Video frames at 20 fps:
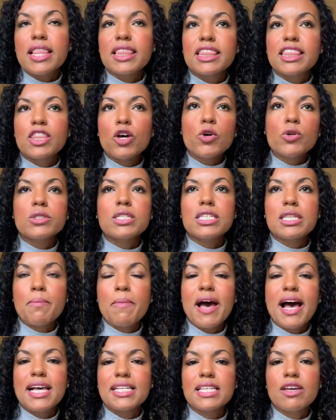those are the
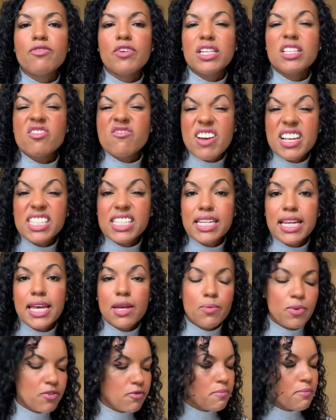parts that really
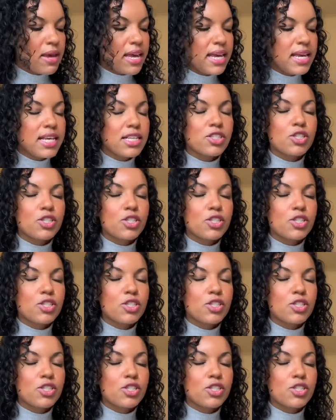resonate with me.